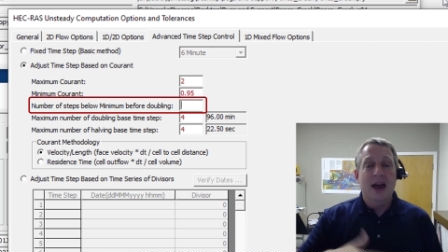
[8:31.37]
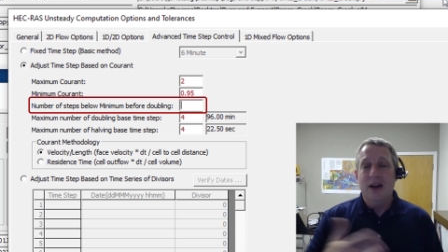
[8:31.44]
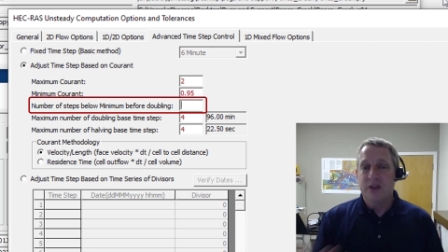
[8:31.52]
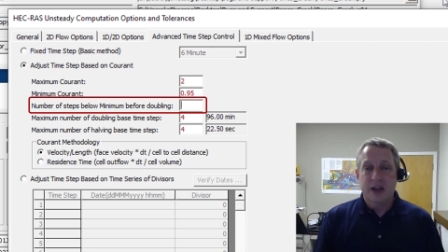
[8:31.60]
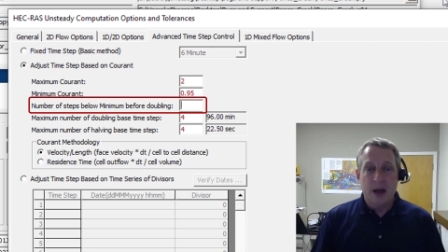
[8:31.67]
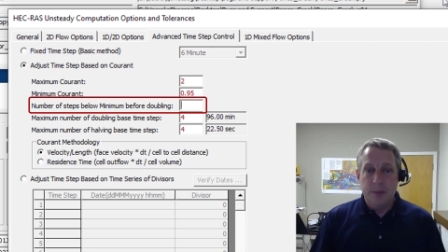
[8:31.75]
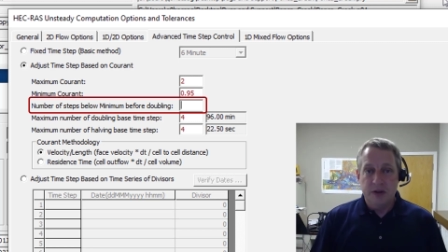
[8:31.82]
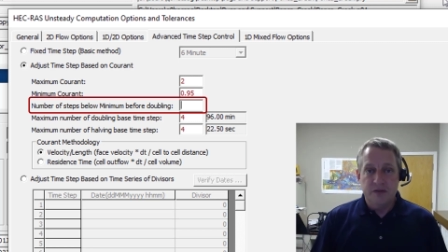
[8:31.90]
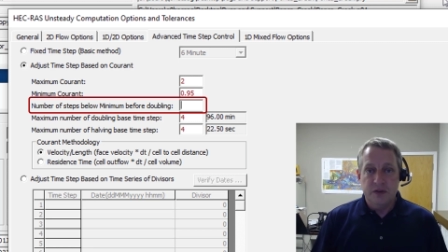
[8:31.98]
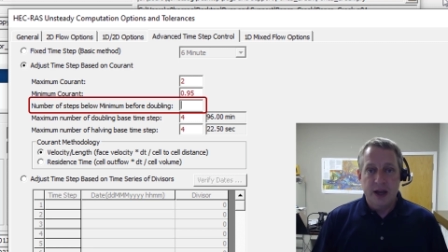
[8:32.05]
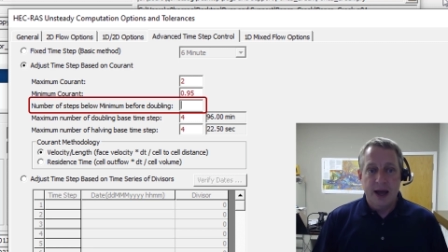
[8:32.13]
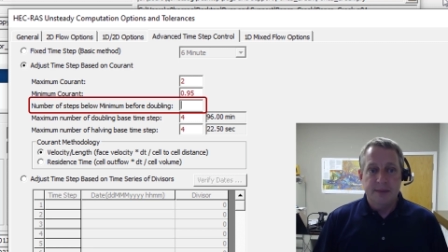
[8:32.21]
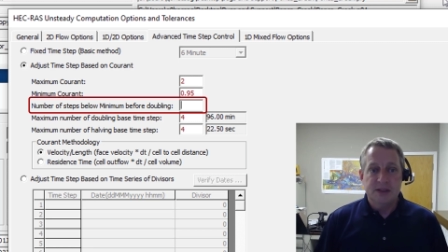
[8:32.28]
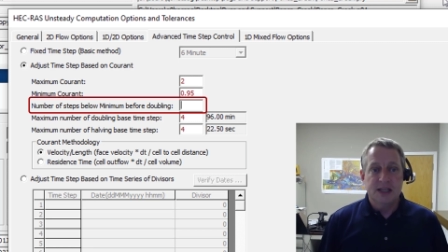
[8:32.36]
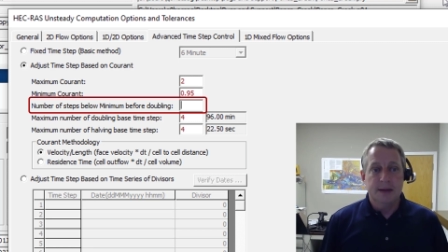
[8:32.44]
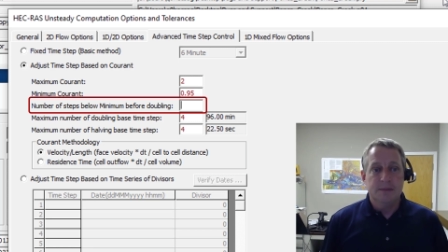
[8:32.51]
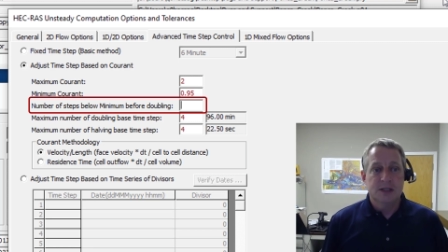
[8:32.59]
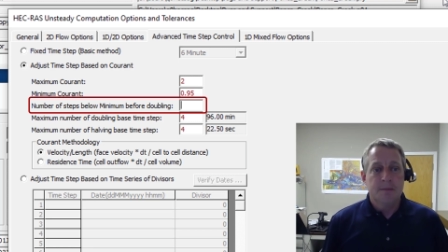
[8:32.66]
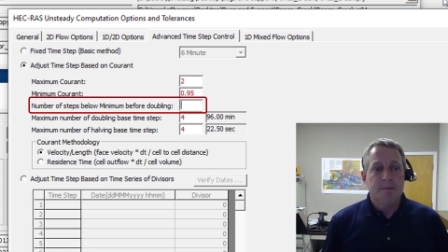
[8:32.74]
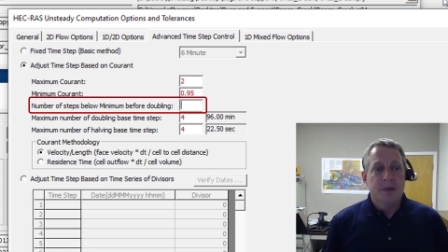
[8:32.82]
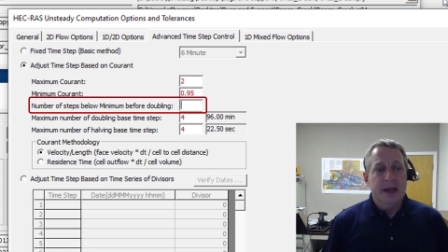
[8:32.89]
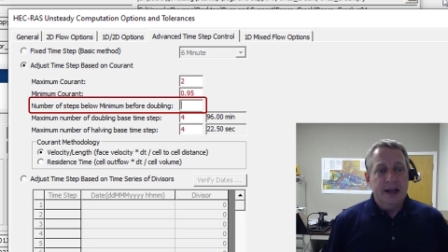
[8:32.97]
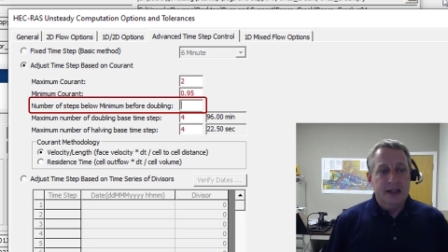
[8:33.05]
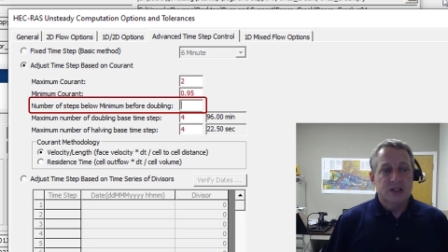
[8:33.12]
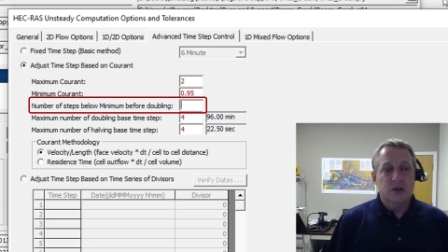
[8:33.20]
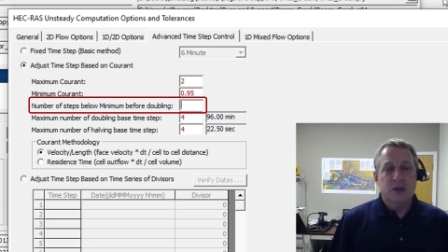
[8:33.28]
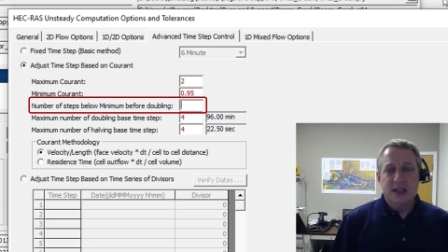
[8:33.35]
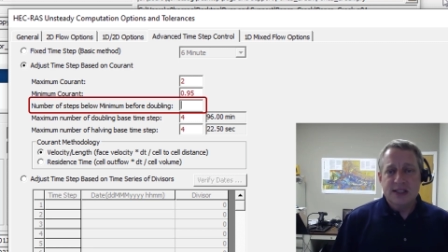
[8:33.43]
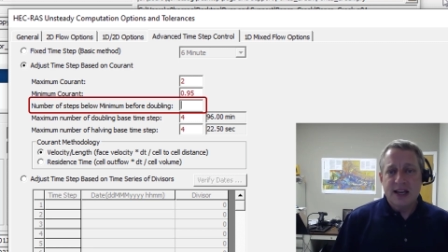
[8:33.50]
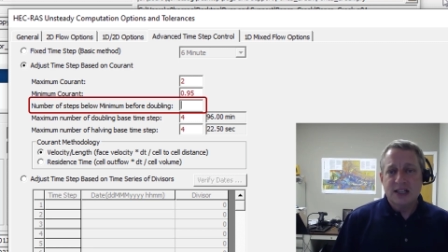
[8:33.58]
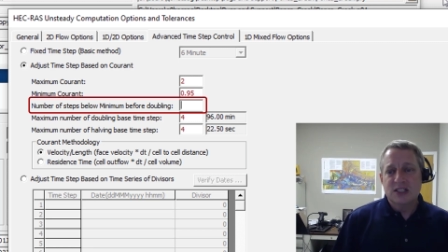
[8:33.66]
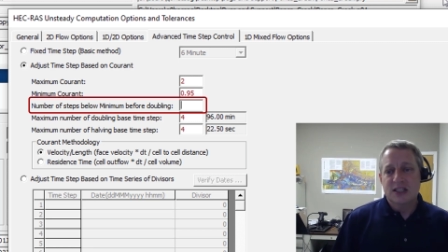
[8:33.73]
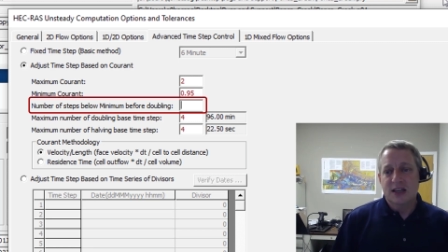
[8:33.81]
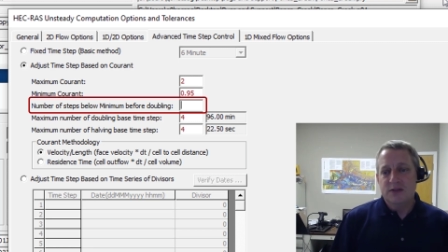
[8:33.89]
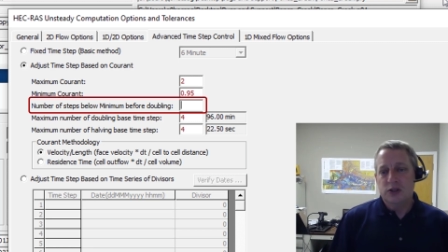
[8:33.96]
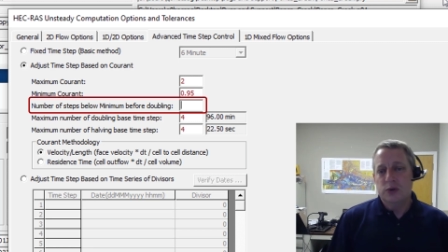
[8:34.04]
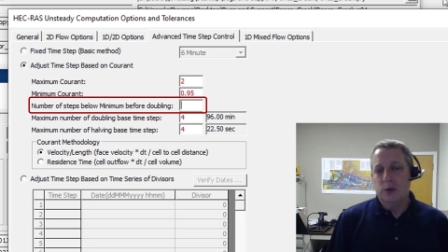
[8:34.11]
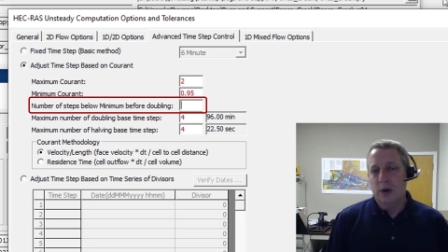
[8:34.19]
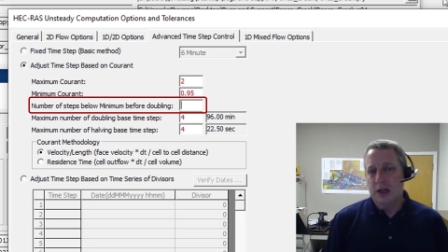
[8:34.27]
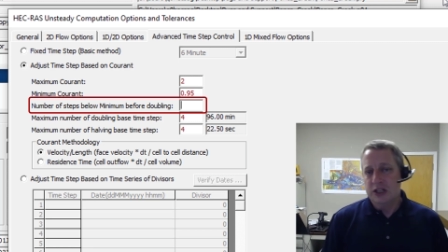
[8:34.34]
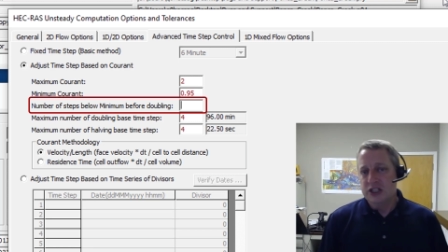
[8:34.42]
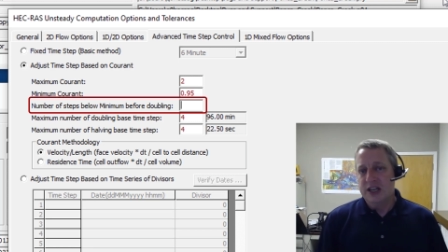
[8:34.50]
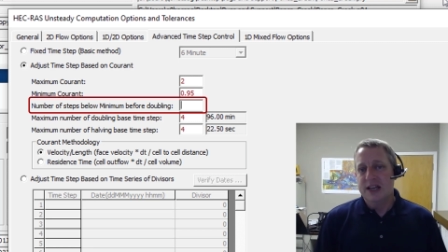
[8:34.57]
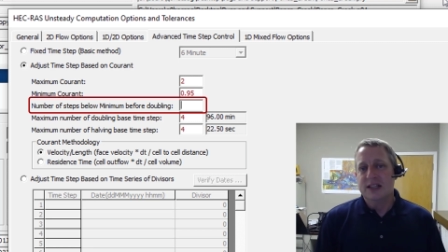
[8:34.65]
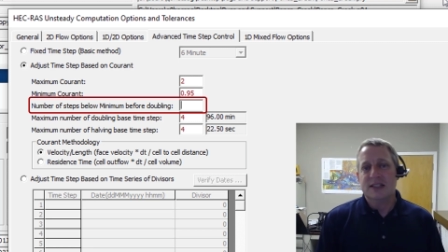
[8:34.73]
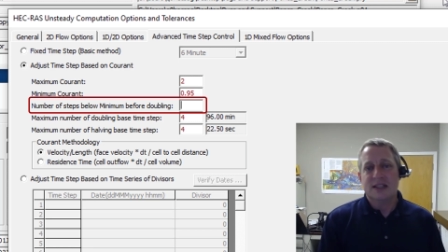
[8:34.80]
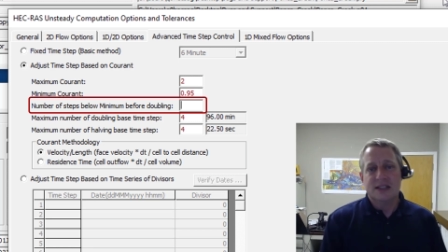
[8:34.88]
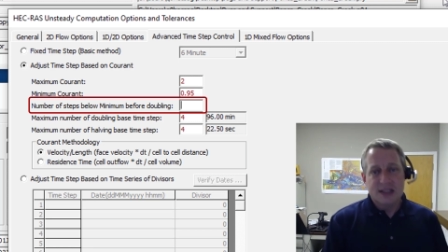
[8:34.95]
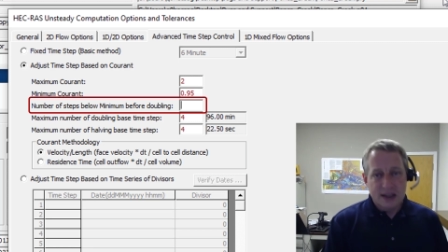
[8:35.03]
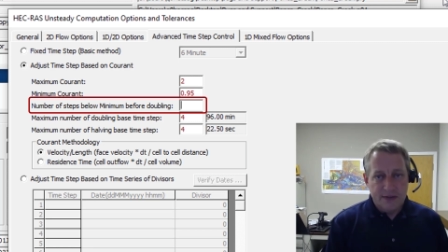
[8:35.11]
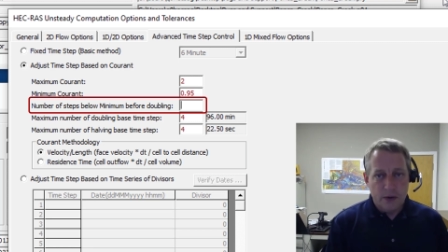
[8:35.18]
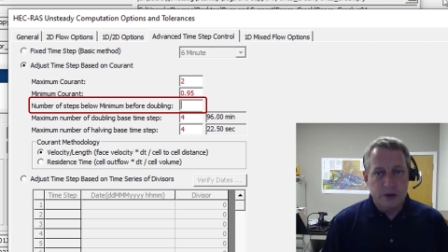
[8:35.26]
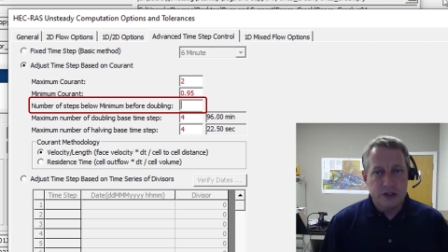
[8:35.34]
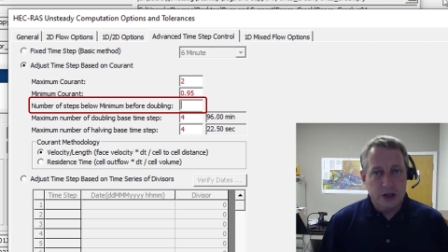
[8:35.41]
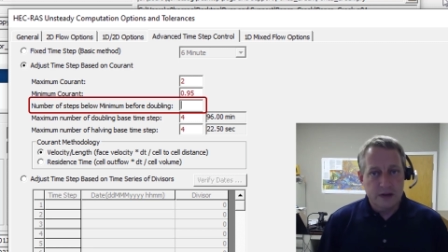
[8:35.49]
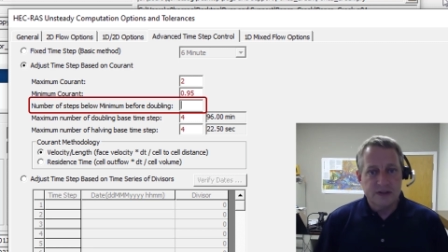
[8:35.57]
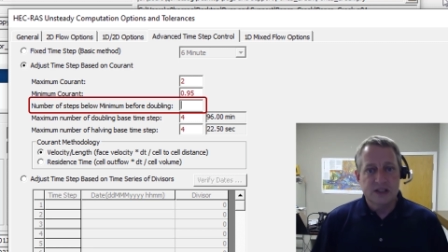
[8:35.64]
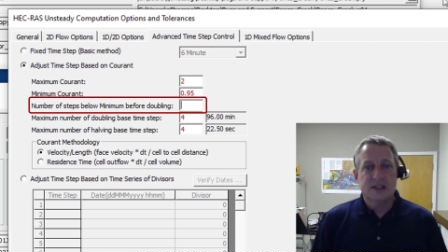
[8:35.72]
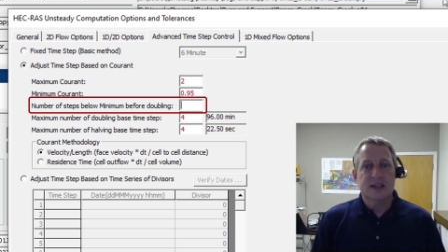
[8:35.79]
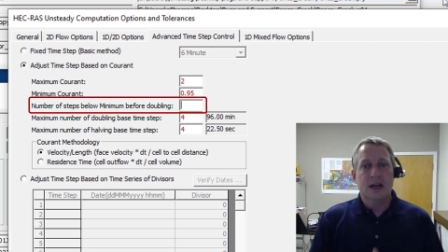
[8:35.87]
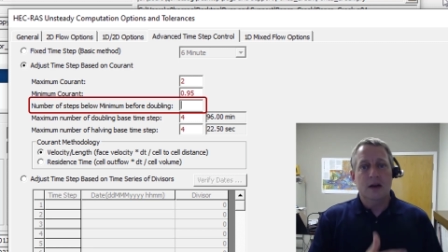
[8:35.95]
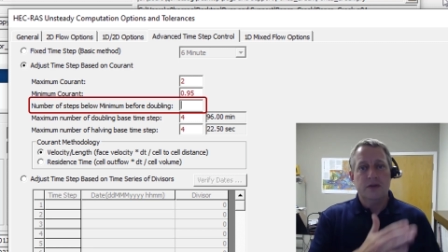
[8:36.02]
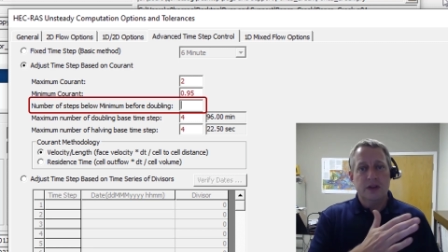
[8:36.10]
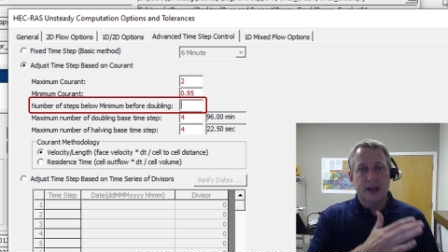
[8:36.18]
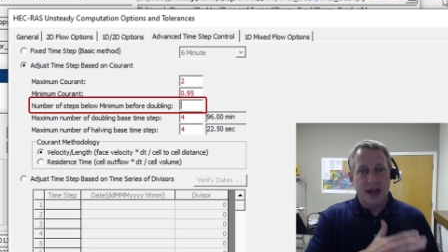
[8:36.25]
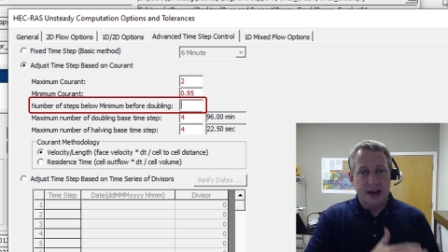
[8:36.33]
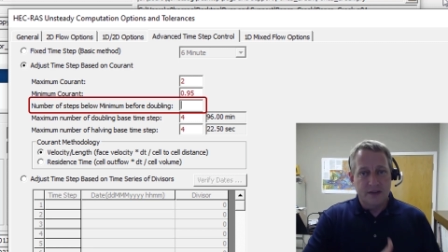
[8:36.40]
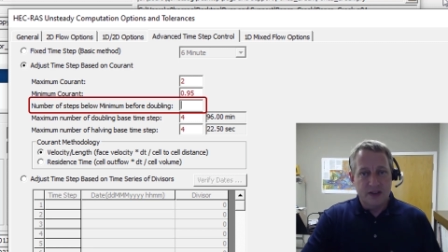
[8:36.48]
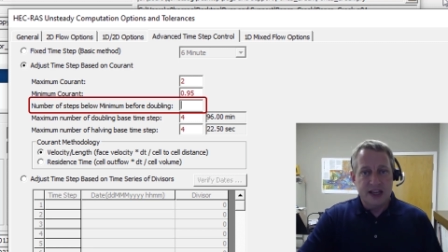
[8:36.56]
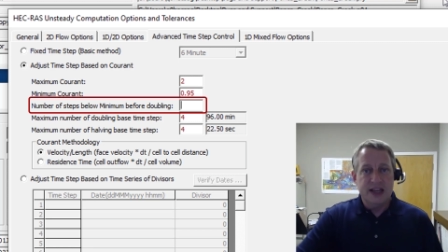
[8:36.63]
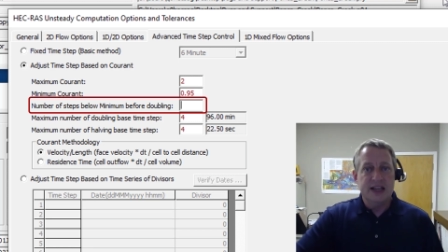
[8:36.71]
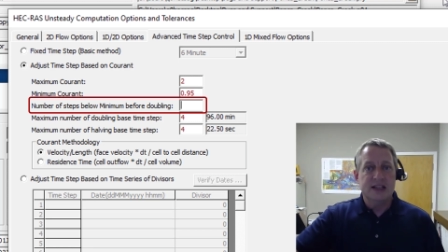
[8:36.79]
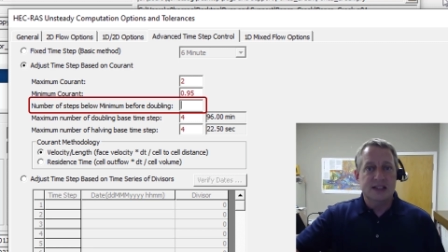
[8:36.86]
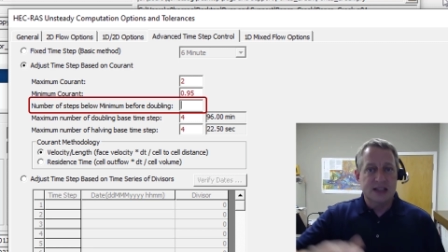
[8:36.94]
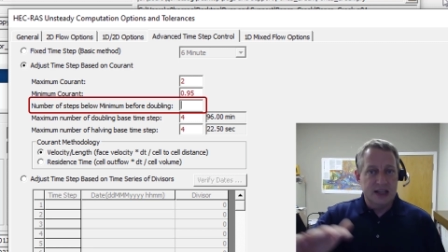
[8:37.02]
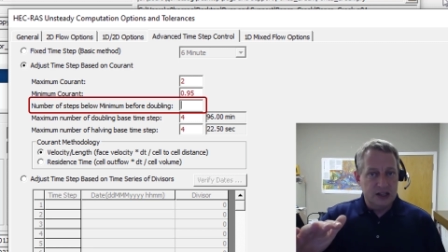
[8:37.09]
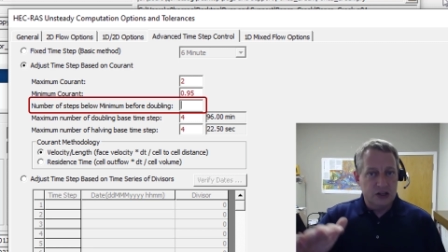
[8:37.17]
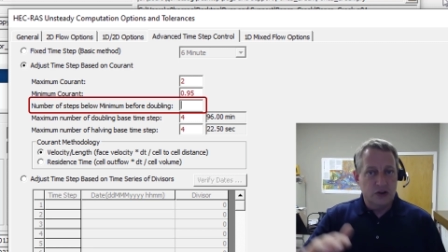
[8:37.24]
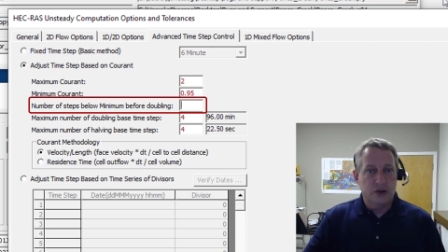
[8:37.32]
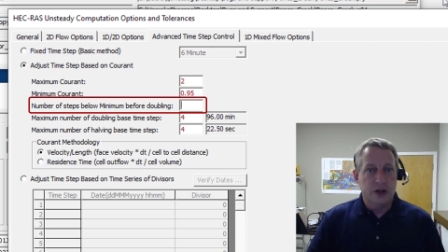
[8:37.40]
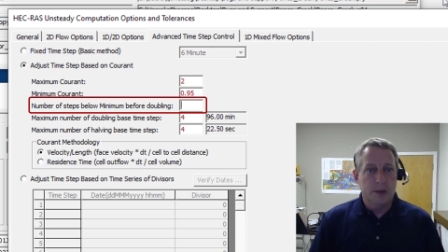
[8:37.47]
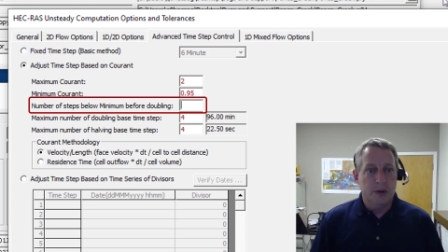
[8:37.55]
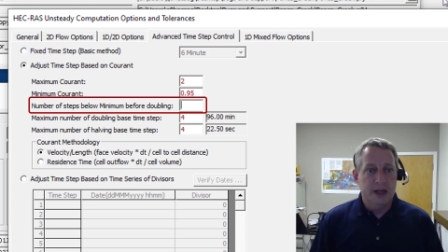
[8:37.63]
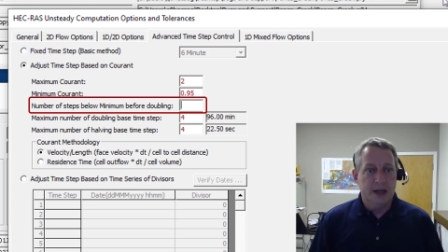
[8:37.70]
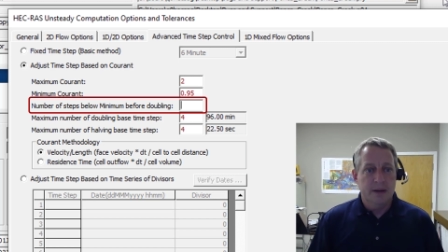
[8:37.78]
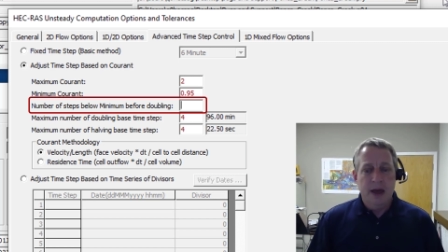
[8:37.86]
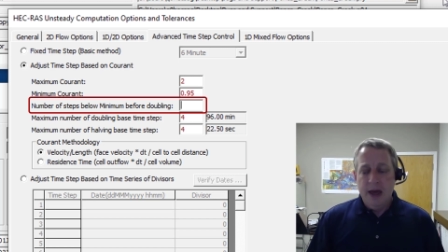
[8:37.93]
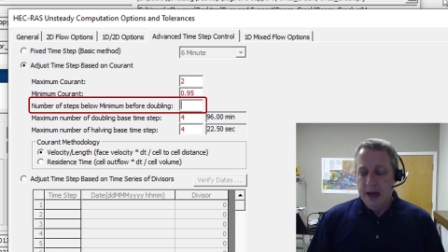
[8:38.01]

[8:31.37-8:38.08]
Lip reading: every couple of time steps. And so this actually gives you a chance to see if it resolves itself to kind of ease into your doubling.